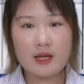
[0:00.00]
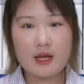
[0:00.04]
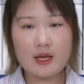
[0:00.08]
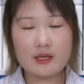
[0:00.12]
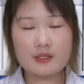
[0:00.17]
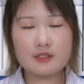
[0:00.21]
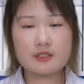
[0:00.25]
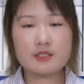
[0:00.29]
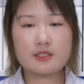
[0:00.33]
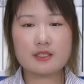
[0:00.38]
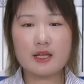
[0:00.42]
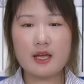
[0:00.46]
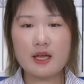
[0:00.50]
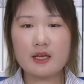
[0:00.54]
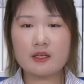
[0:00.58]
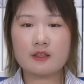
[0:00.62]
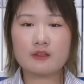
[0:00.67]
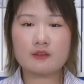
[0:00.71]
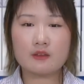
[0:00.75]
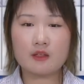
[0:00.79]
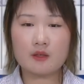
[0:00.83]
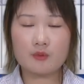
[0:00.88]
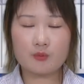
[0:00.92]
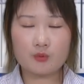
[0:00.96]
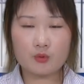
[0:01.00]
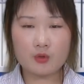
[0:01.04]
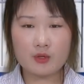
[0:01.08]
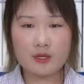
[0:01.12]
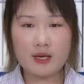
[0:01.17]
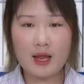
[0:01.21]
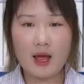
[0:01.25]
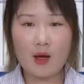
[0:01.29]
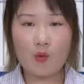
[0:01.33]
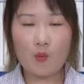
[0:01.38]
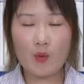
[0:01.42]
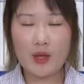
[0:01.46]
And today, the
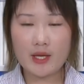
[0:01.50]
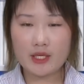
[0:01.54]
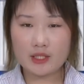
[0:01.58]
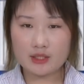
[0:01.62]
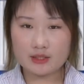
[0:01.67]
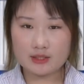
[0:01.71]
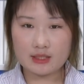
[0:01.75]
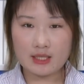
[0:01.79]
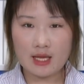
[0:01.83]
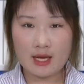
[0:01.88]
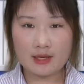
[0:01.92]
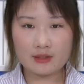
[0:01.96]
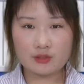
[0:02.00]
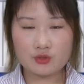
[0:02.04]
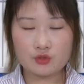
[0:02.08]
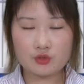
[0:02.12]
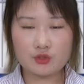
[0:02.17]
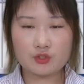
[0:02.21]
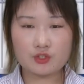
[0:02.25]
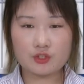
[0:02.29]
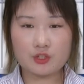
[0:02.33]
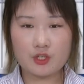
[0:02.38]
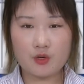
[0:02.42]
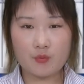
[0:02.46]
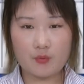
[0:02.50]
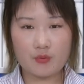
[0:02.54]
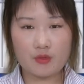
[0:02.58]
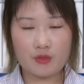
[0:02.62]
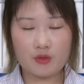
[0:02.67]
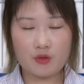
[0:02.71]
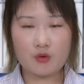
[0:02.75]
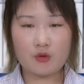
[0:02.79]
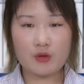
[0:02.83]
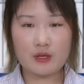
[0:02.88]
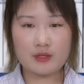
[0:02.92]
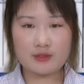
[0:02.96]
product we'd like to share with
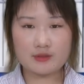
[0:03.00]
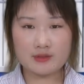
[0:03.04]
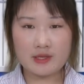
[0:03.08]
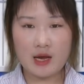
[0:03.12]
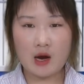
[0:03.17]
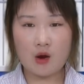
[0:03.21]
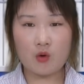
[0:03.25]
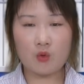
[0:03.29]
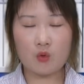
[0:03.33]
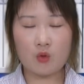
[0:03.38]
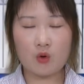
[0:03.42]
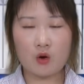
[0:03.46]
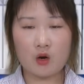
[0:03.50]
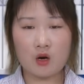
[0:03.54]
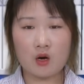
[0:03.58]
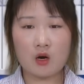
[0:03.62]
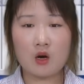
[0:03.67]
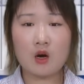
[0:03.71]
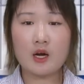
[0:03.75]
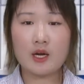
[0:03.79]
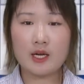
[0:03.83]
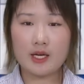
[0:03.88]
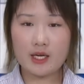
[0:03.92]
you is our